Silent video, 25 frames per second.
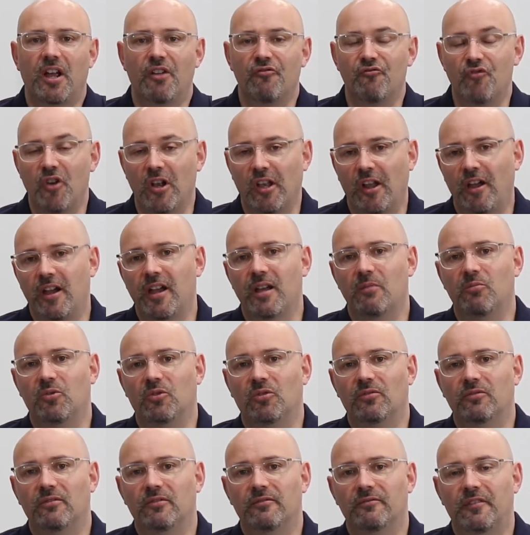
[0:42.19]
and
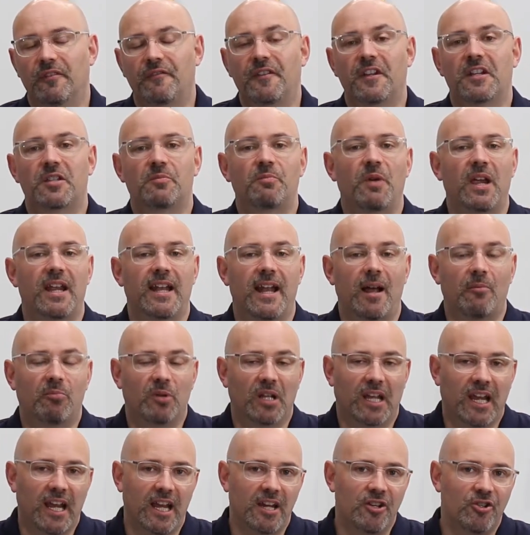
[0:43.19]
reliable for fixed speed
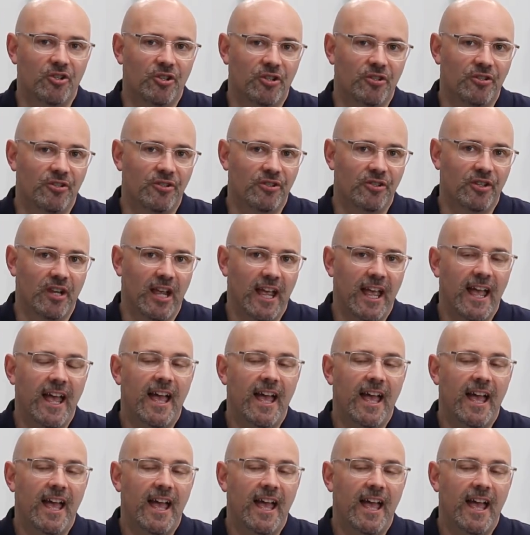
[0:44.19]
applications